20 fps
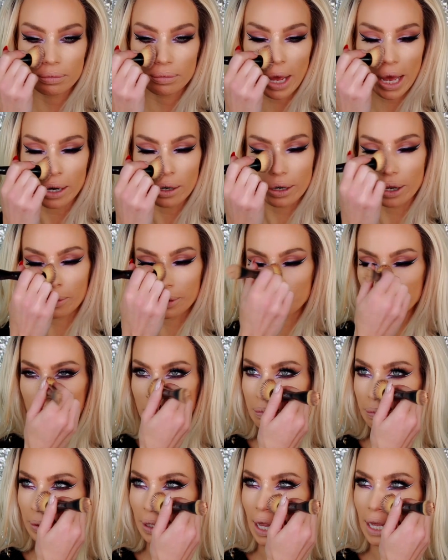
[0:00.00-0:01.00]
I don't know, it
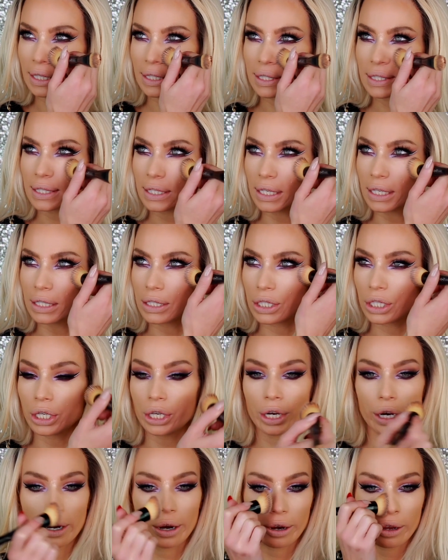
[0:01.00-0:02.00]
just blends
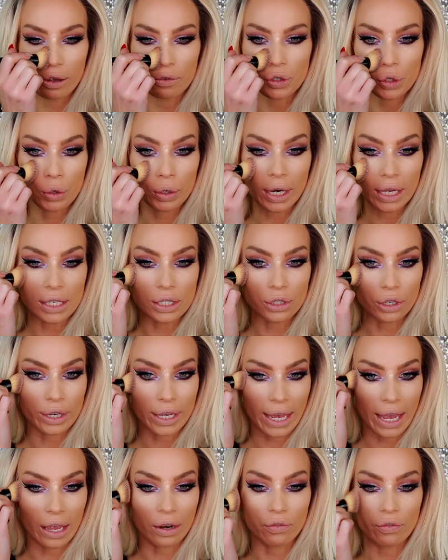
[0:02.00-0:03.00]
easier. It gives you a nicer
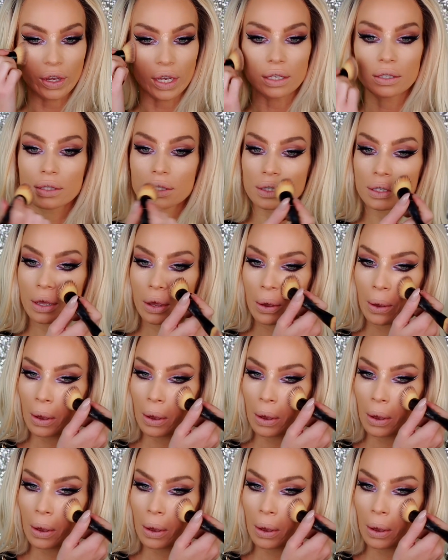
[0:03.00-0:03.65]
canvas.